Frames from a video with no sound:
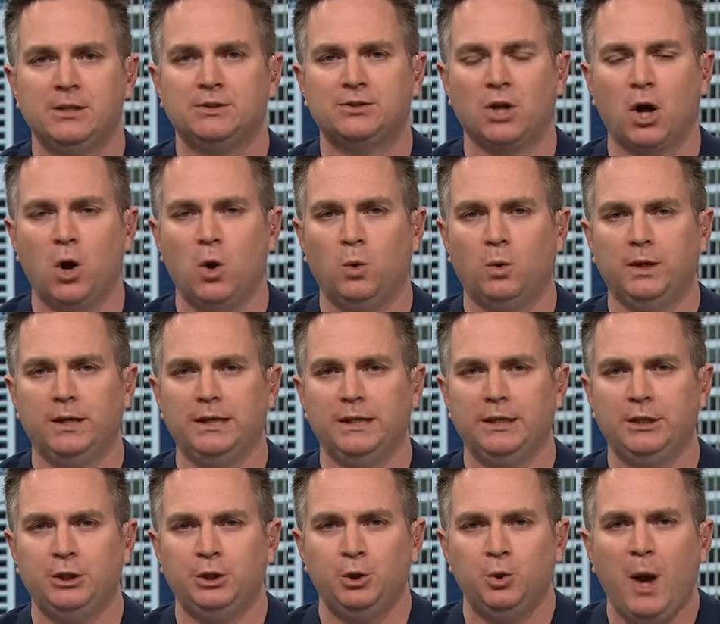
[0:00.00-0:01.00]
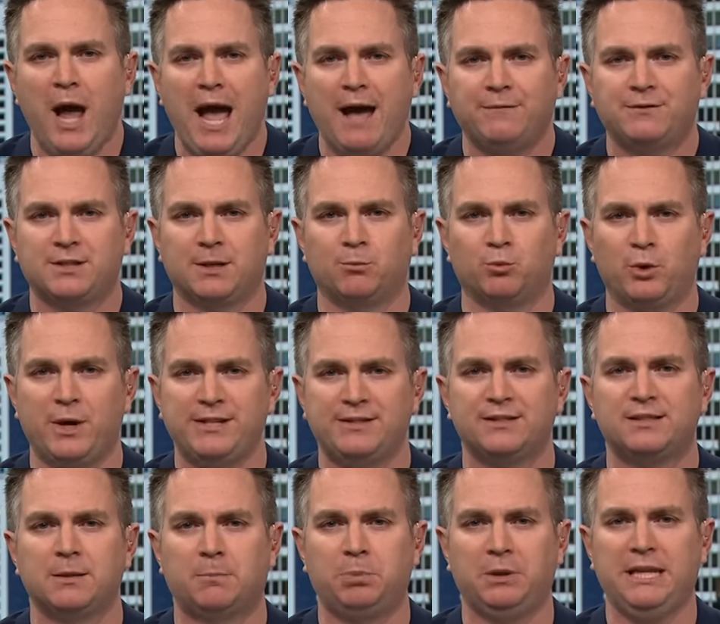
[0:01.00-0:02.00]
So you have some
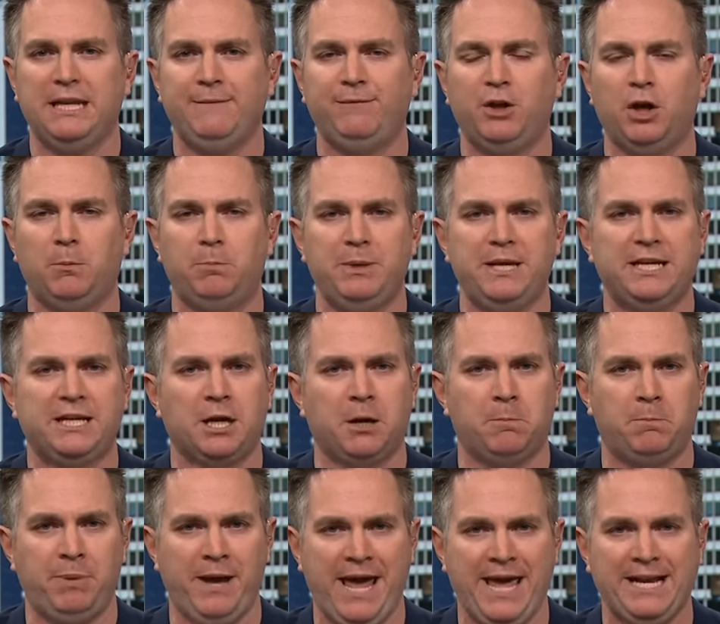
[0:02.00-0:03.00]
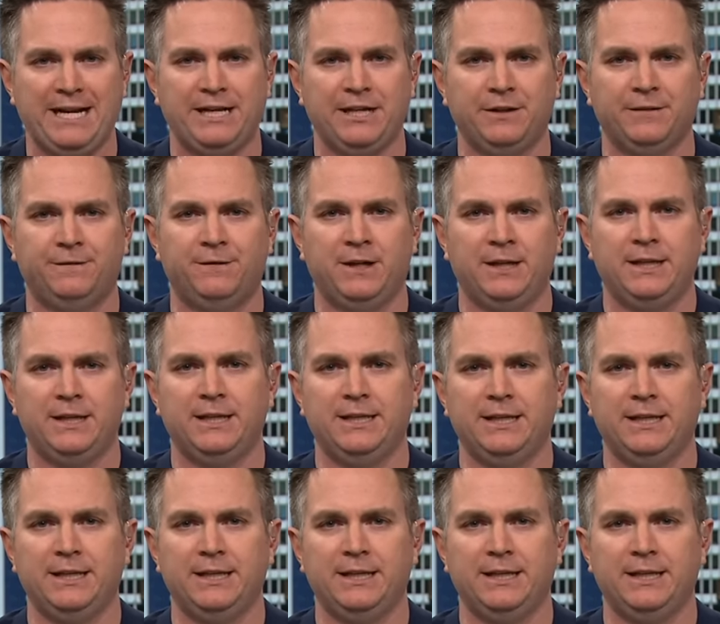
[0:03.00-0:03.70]
reason to believe they'll be competitive